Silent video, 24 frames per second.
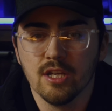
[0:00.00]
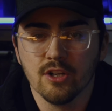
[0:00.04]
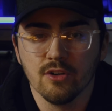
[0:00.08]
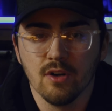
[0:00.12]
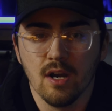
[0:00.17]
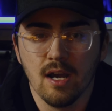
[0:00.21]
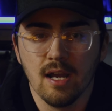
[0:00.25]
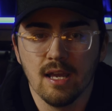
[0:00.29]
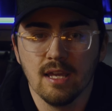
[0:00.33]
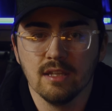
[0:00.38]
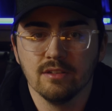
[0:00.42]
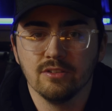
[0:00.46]
your
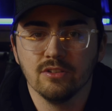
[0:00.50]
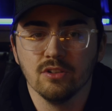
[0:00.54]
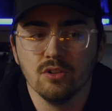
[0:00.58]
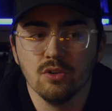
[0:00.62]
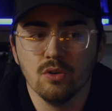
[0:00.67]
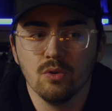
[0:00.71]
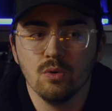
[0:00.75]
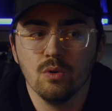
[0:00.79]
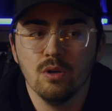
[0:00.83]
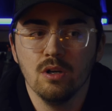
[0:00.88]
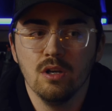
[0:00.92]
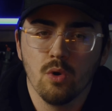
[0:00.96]

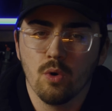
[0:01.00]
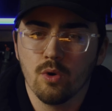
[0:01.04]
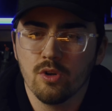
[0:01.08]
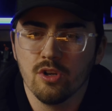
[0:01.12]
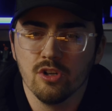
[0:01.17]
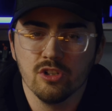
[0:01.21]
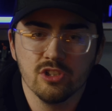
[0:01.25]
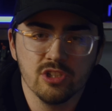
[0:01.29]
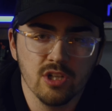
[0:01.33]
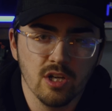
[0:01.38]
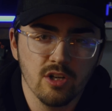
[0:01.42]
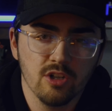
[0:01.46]
ISO or
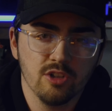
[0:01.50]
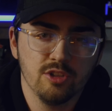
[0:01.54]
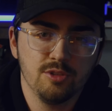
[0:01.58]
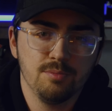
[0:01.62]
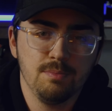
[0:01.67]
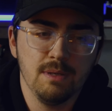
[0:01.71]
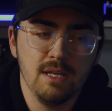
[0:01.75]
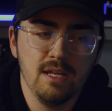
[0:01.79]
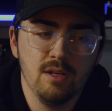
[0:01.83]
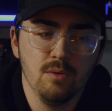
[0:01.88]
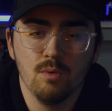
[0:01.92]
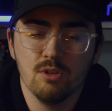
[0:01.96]
your shutter
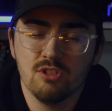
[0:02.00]
speed,